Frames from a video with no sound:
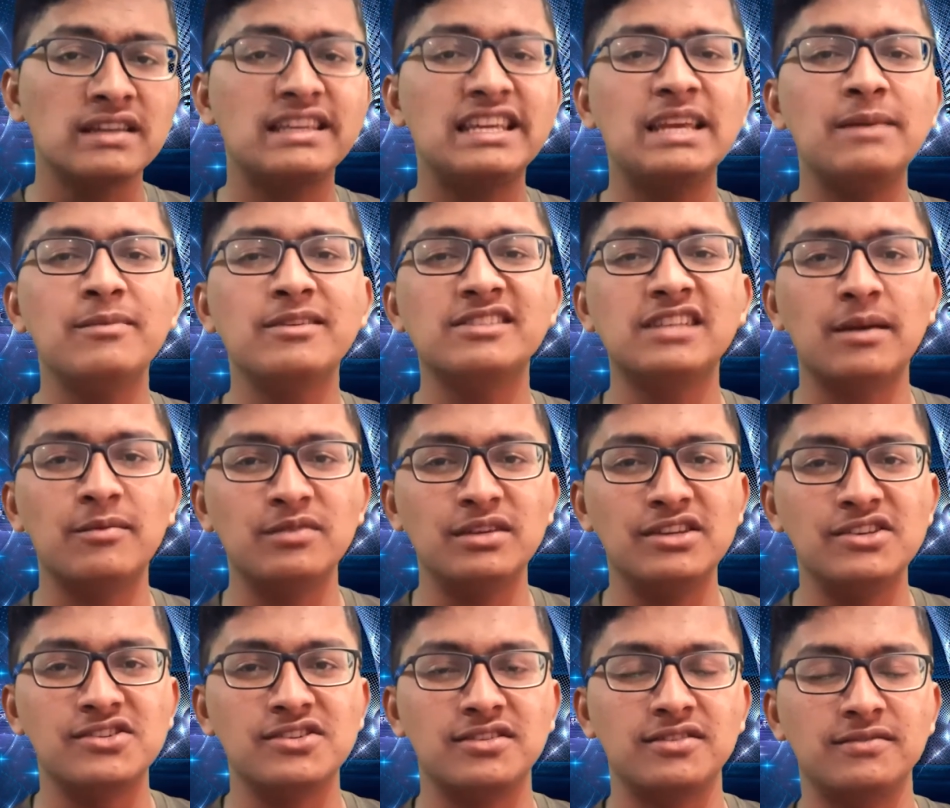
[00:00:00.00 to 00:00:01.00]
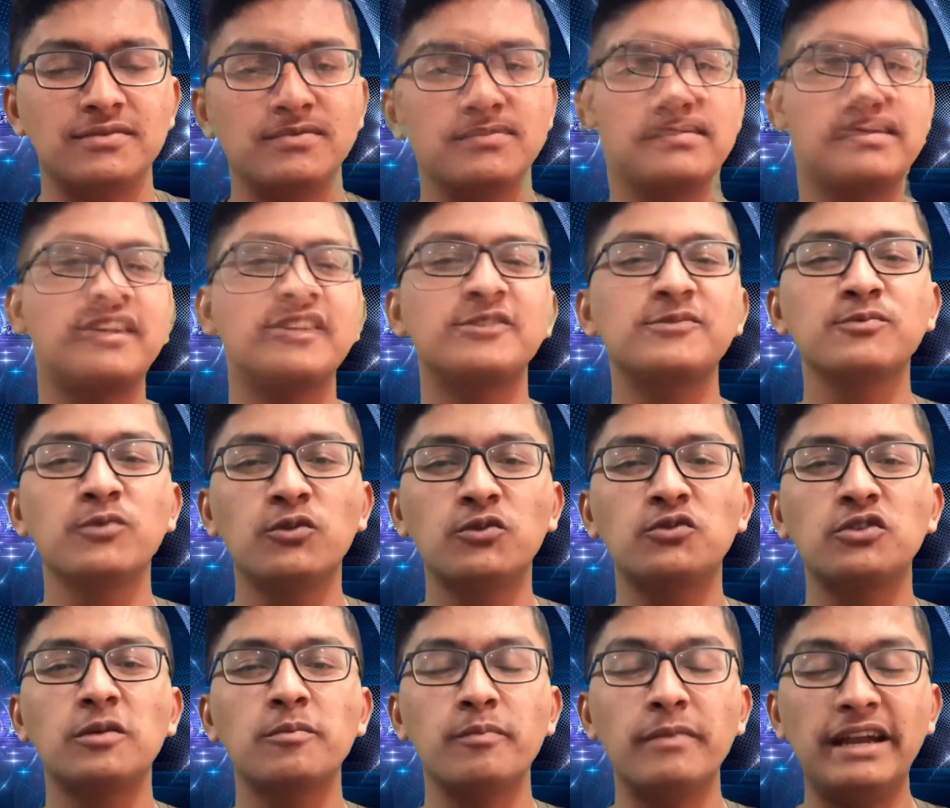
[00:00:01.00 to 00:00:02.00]
KEAM examination. Now let us move
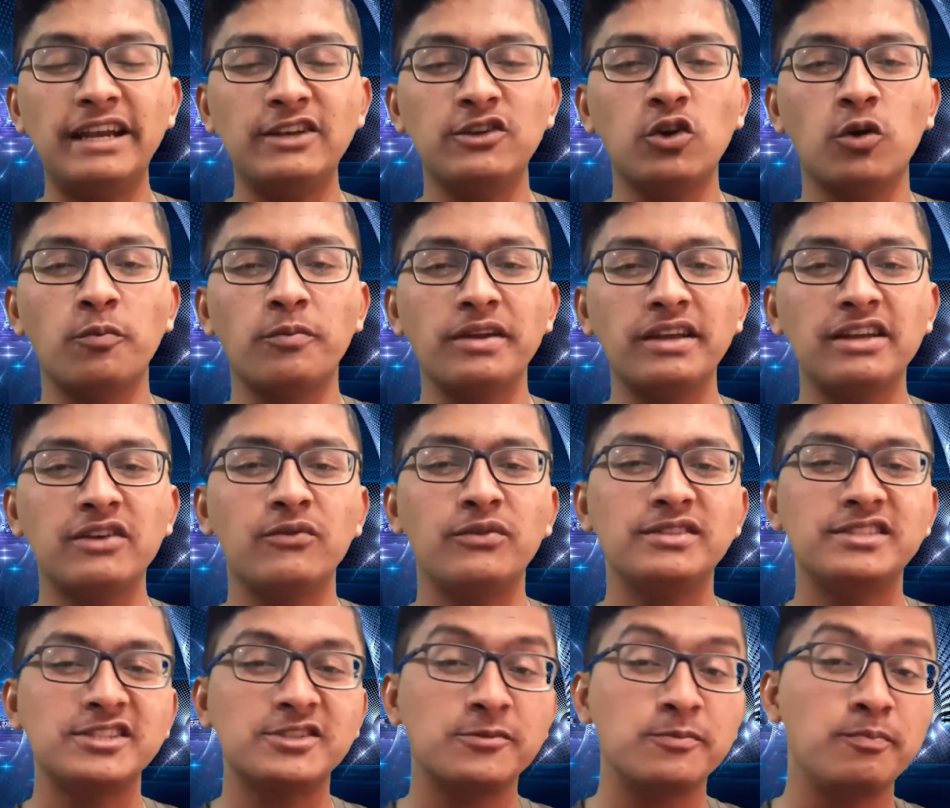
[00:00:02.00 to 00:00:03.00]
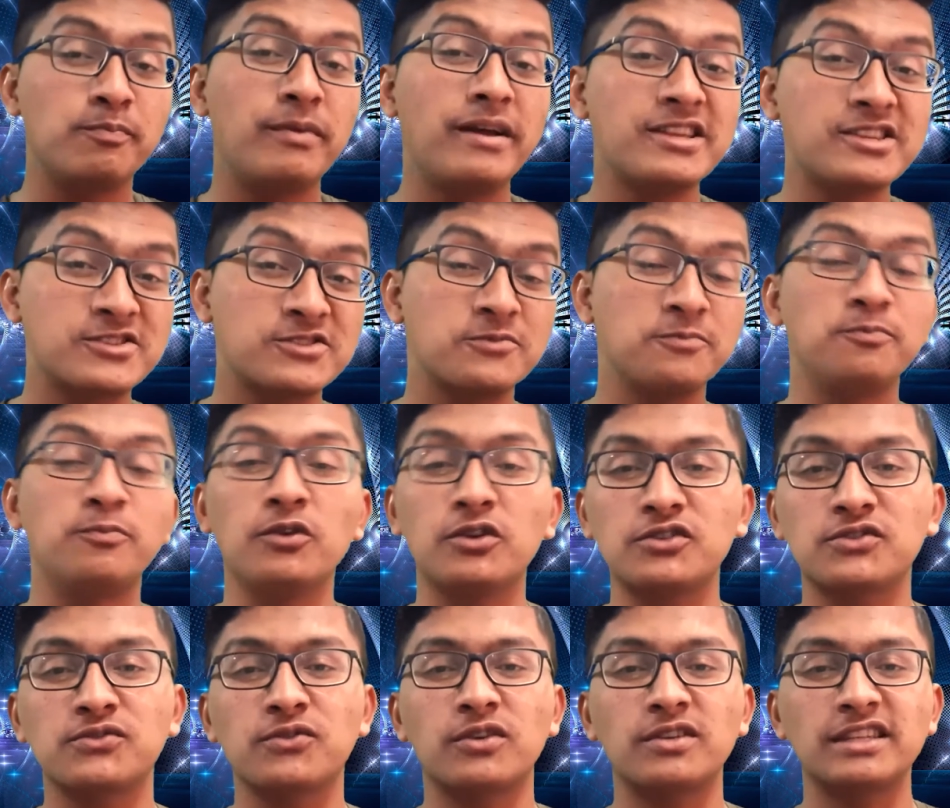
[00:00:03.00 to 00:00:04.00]
to the main topic, which is best
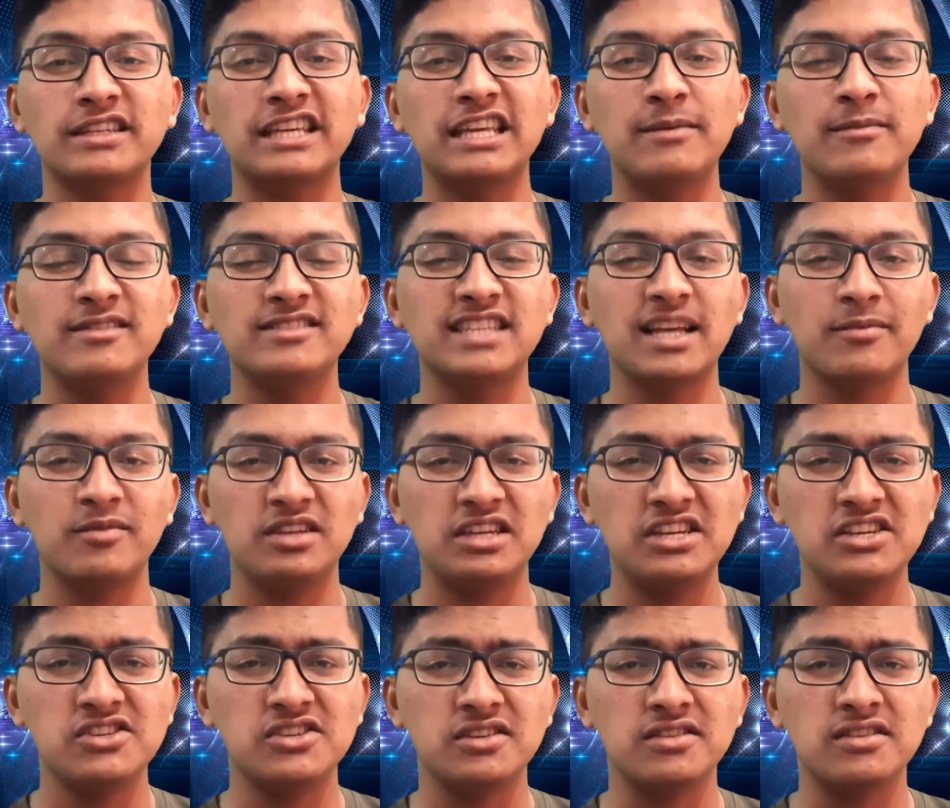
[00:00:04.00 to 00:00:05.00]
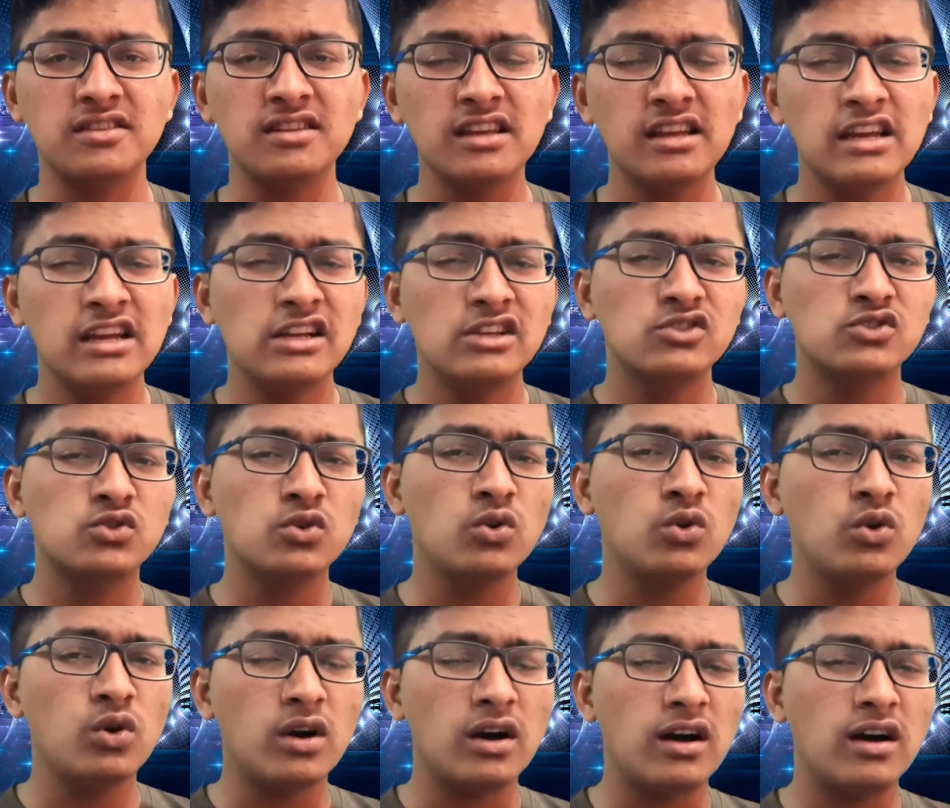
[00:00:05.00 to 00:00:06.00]
books for the KEAM examination.
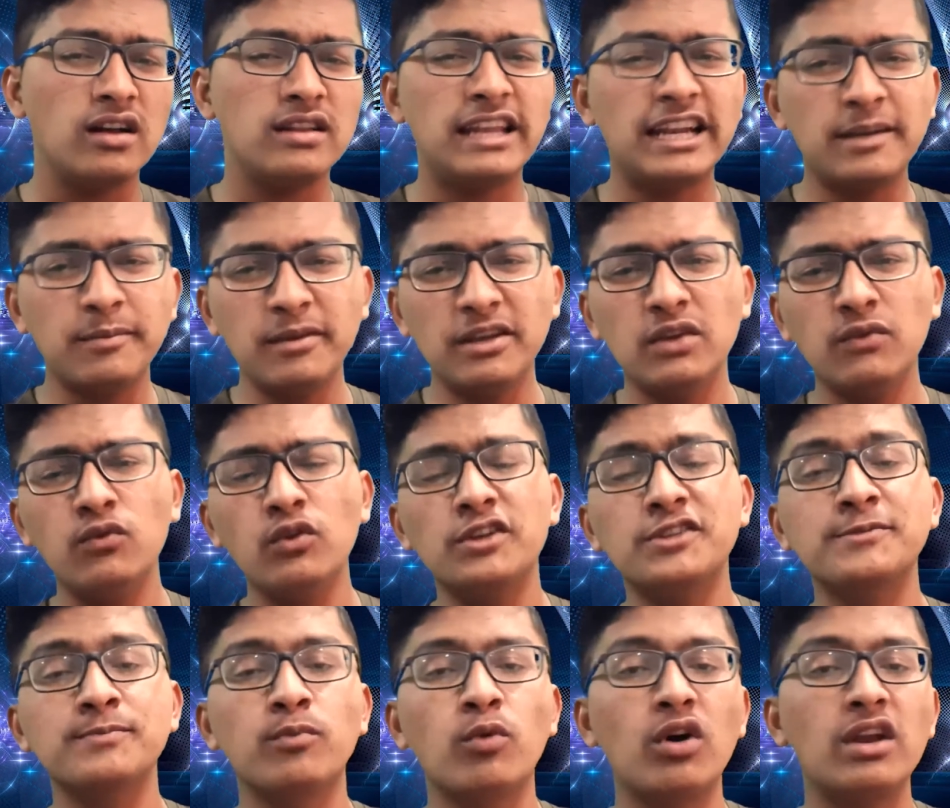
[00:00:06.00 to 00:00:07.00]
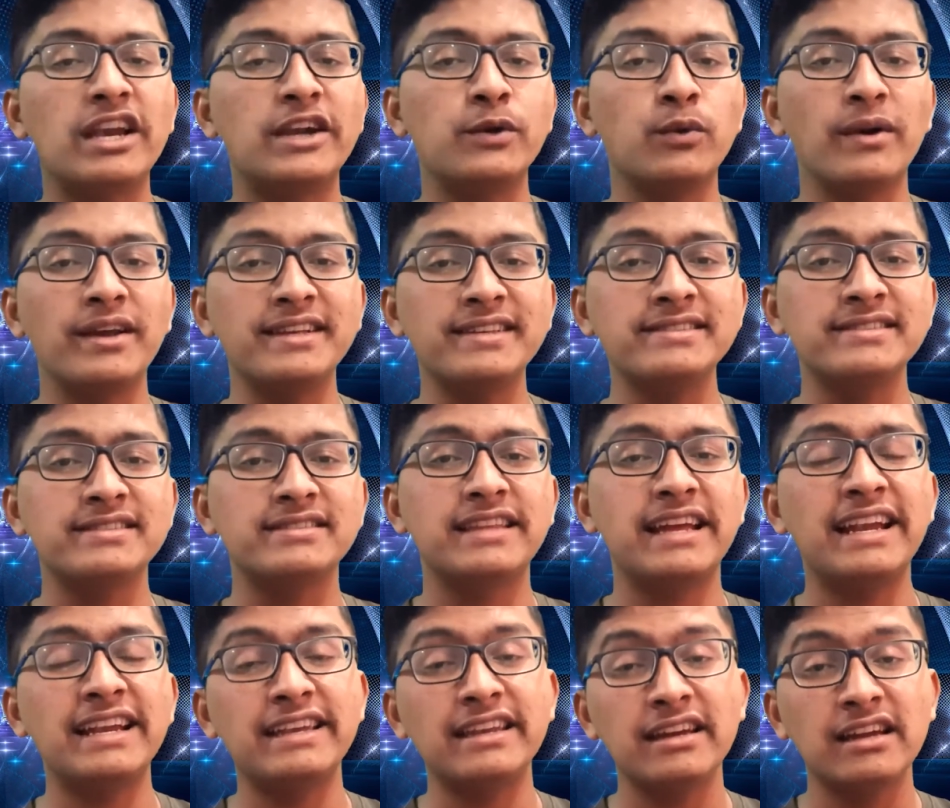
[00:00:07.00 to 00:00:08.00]
So let me give you a small advice
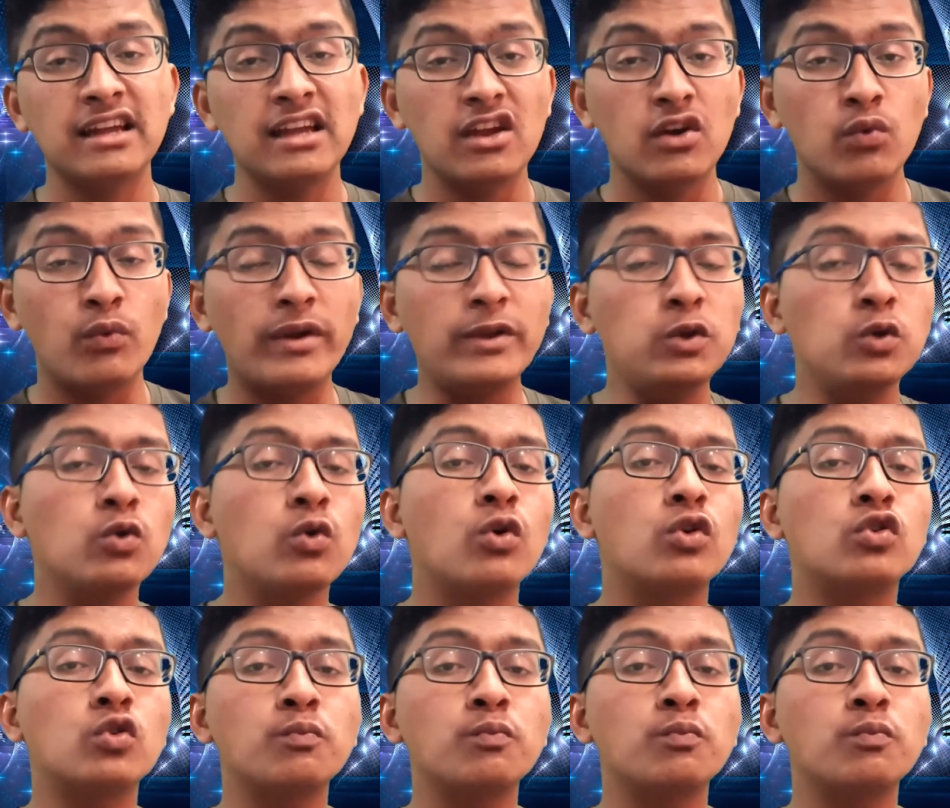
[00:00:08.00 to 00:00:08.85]
that when you go